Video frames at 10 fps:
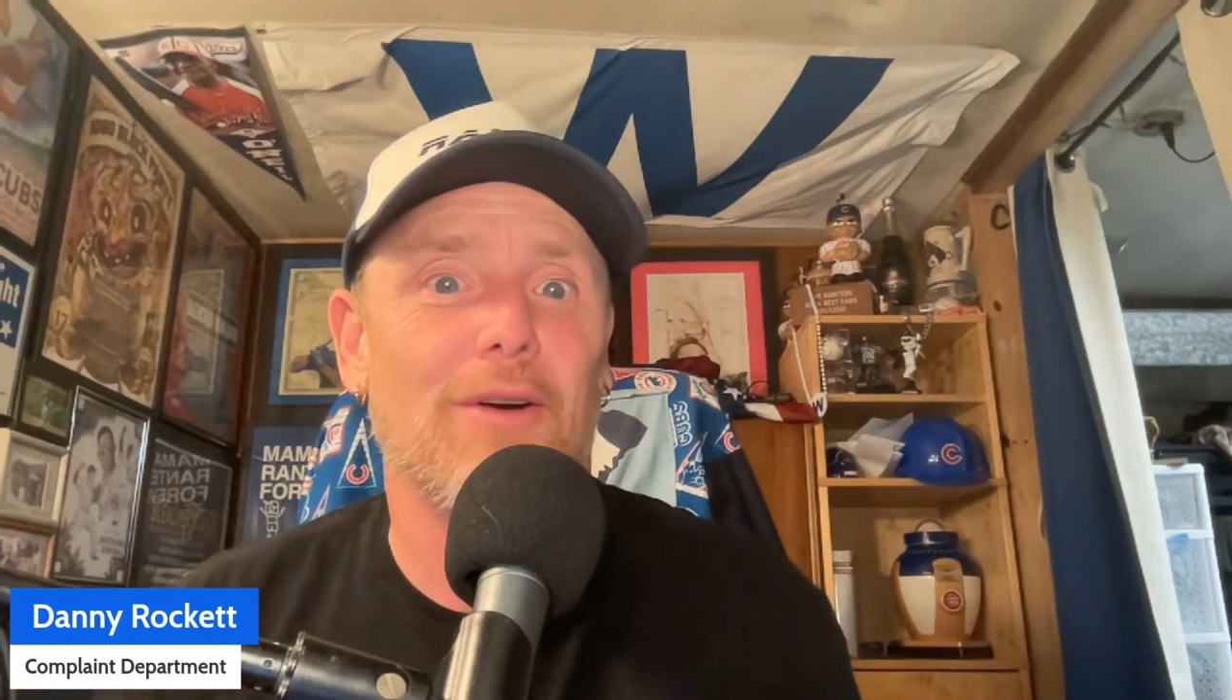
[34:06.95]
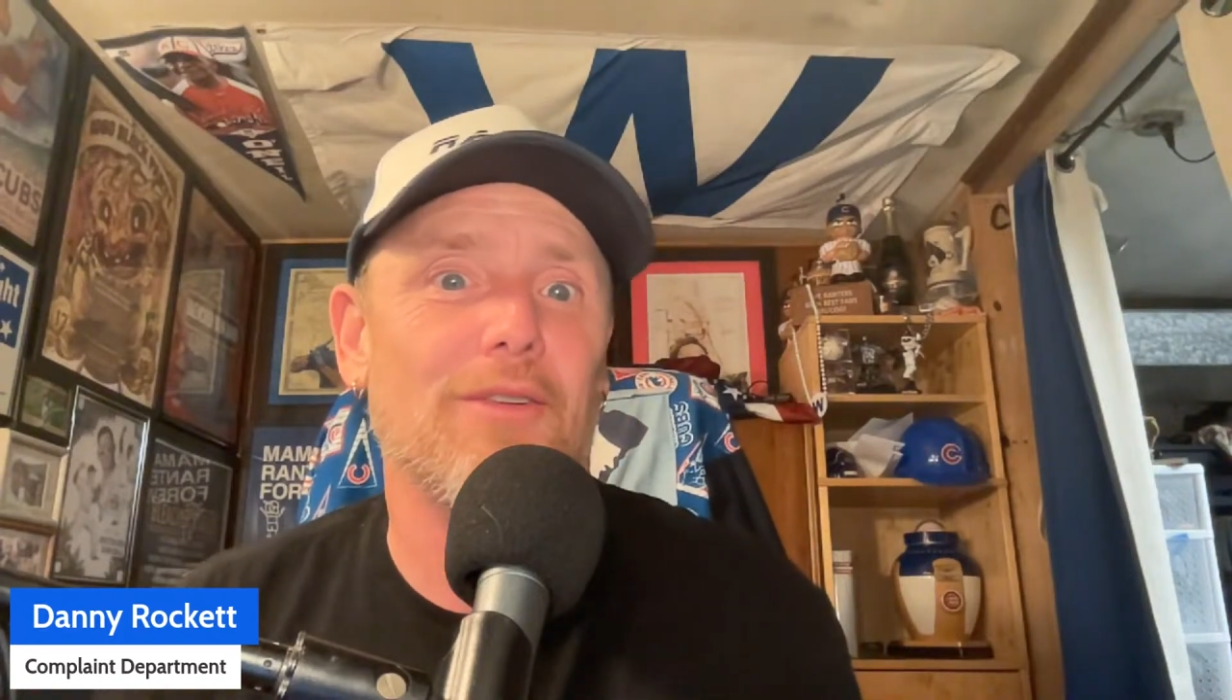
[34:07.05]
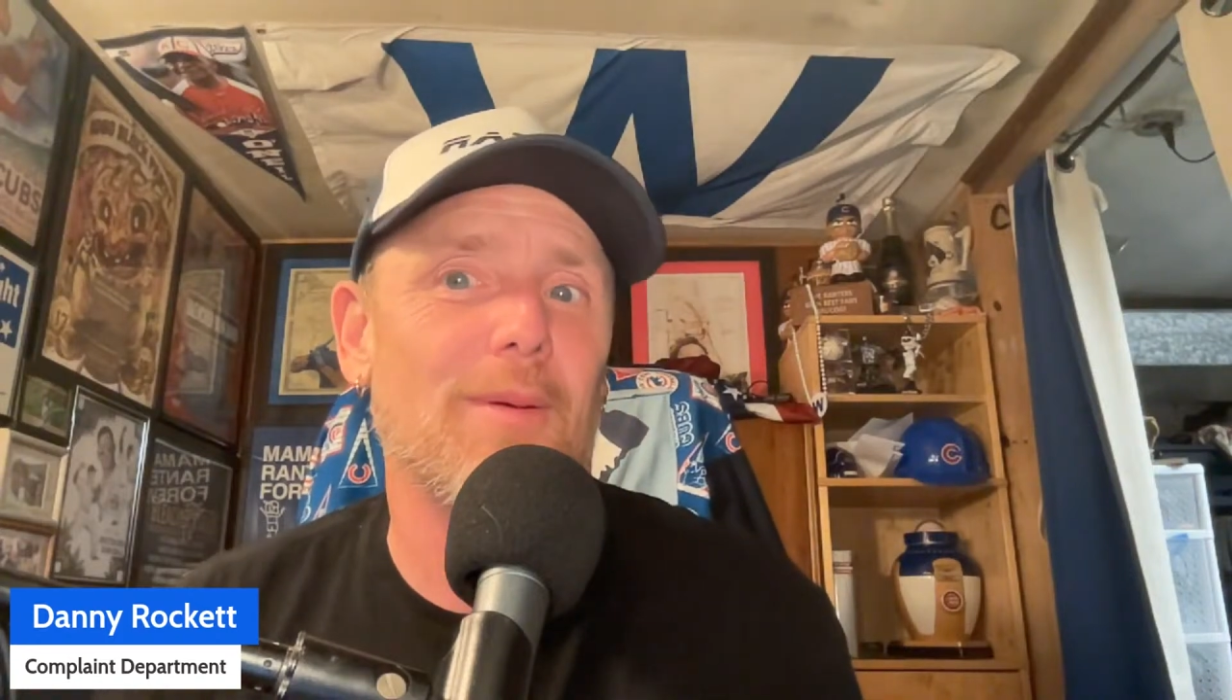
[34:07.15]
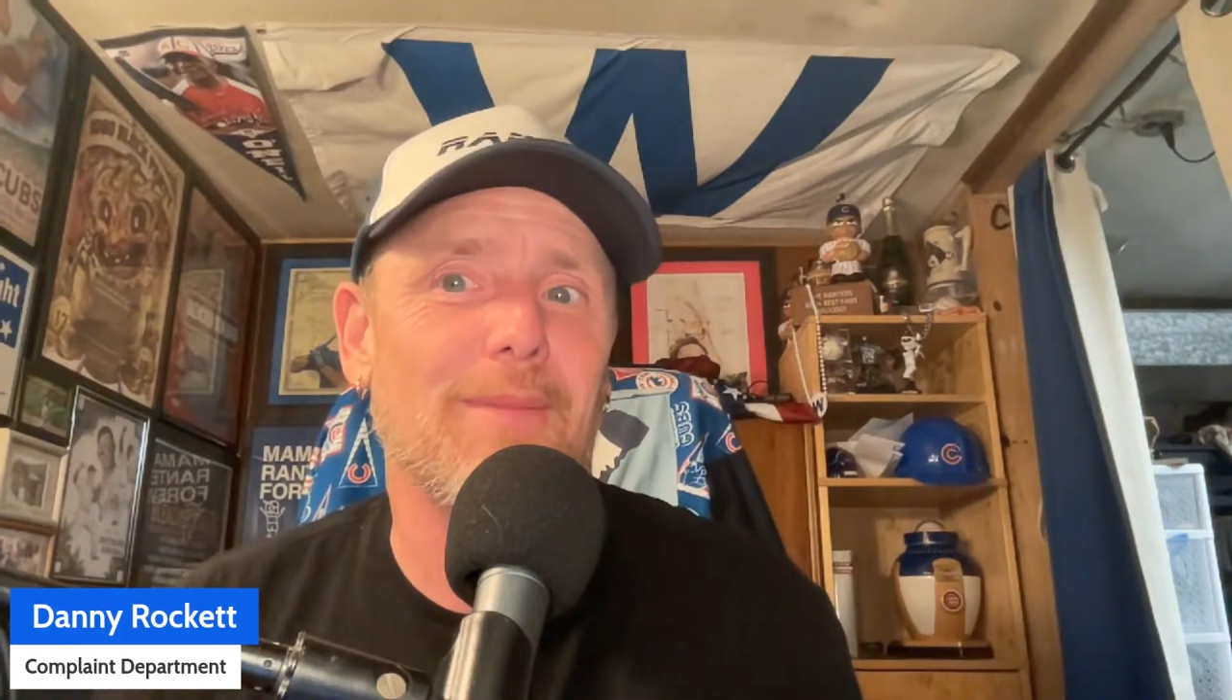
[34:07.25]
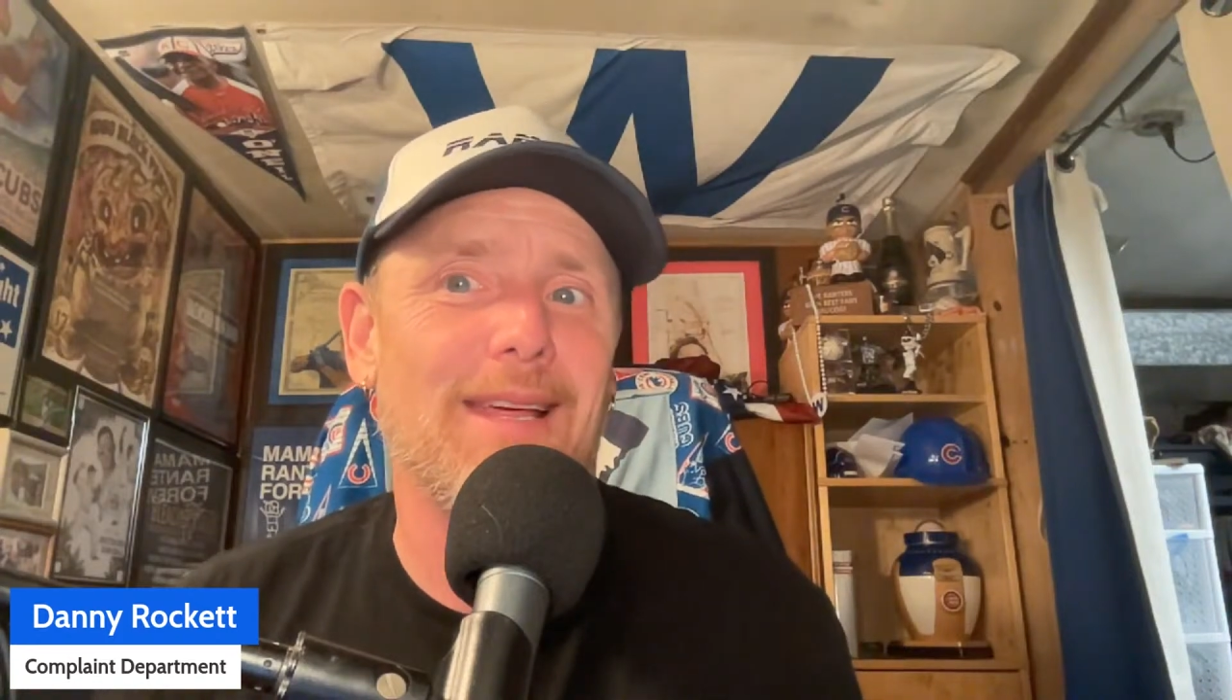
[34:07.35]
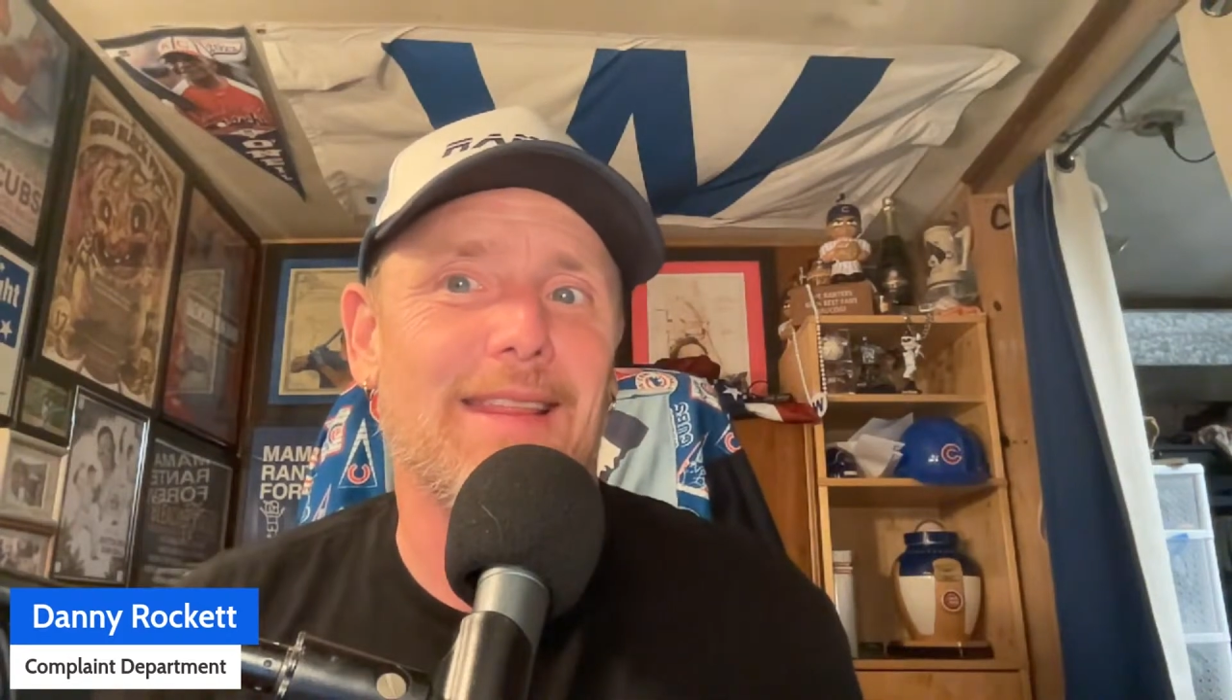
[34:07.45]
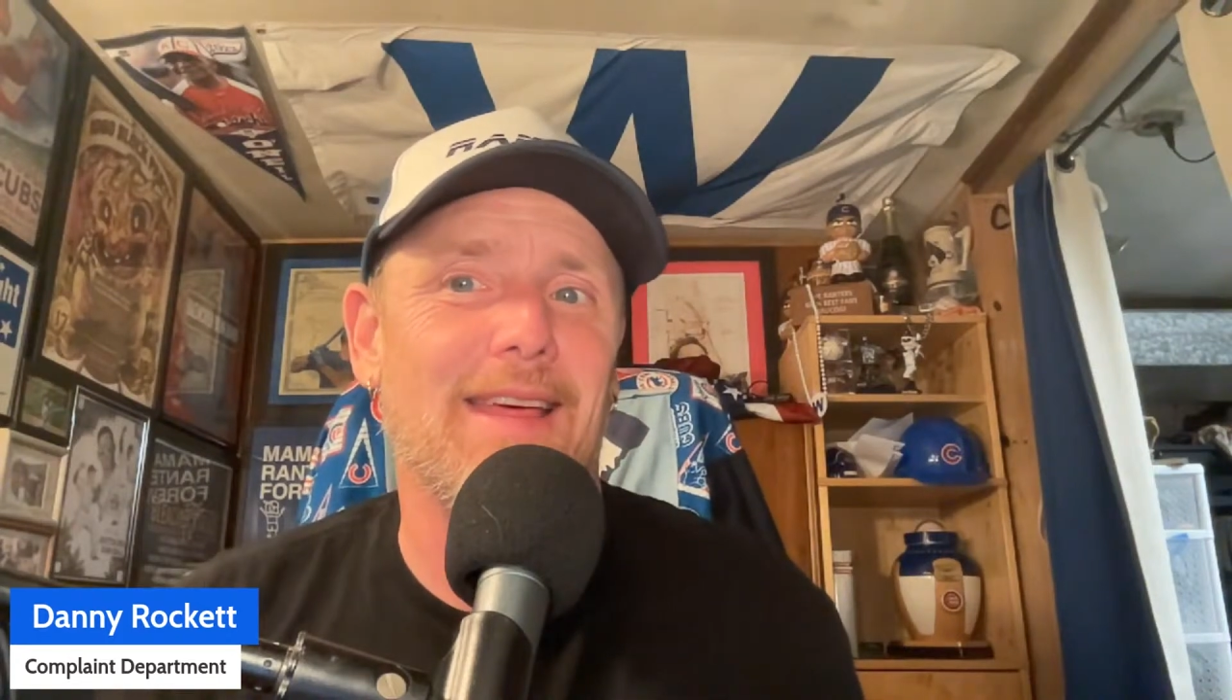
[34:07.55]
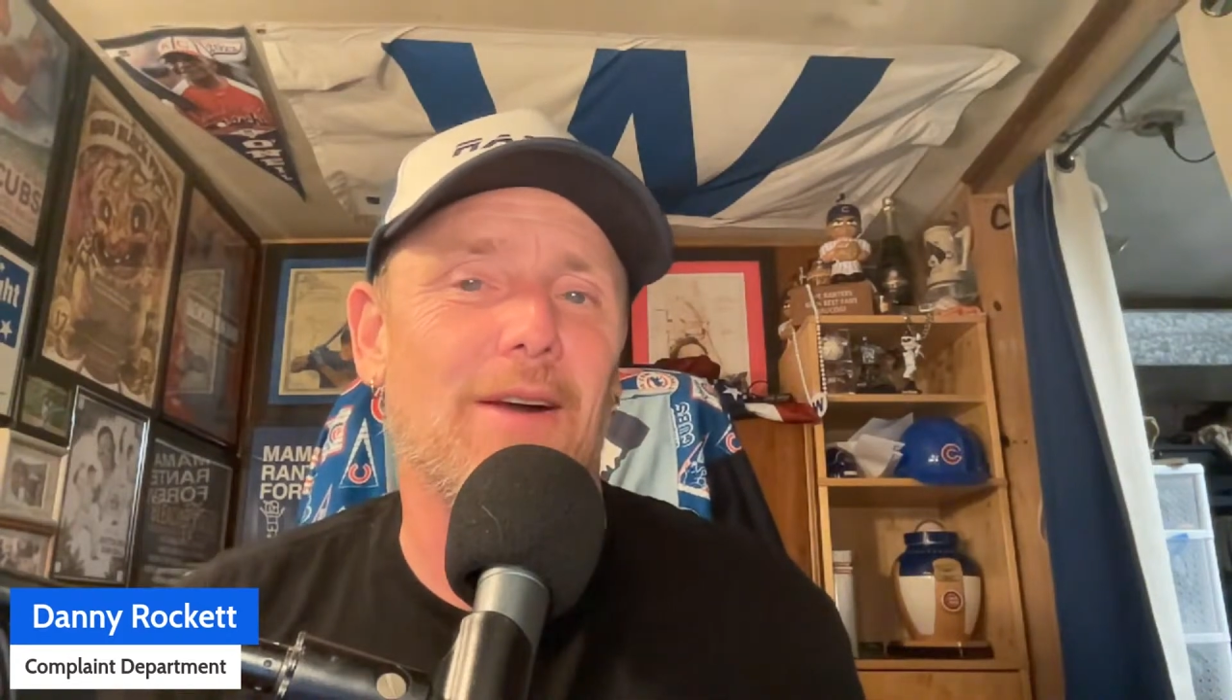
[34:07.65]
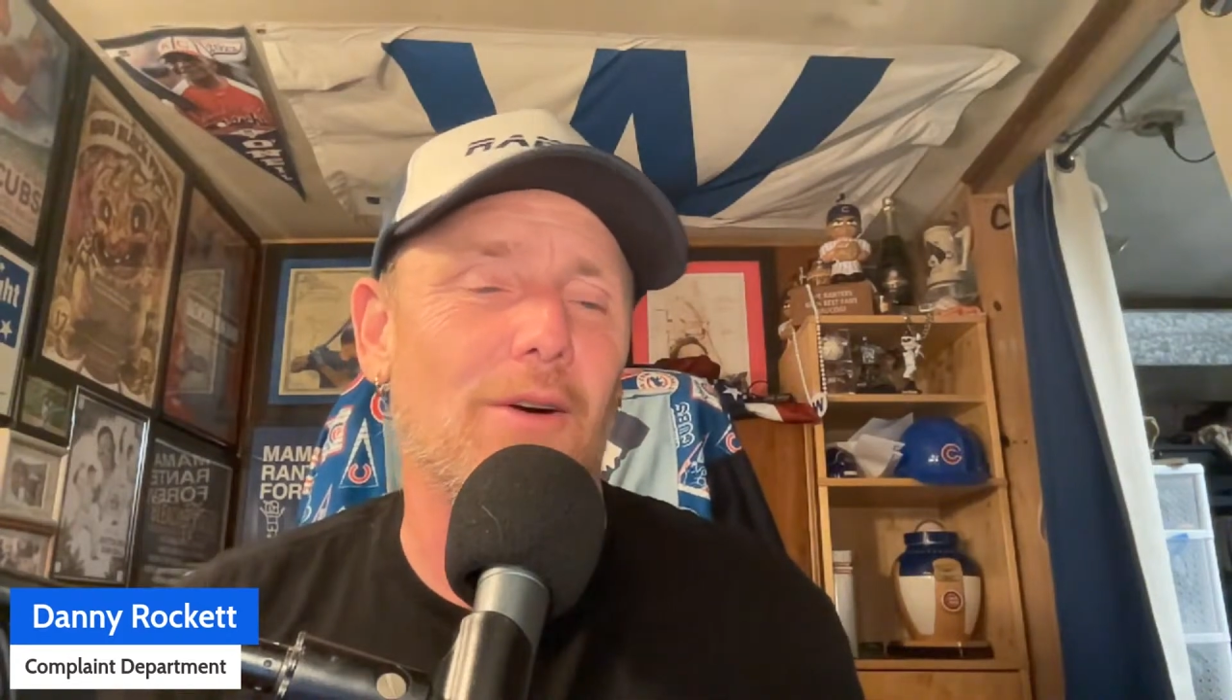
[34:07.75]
or something like that,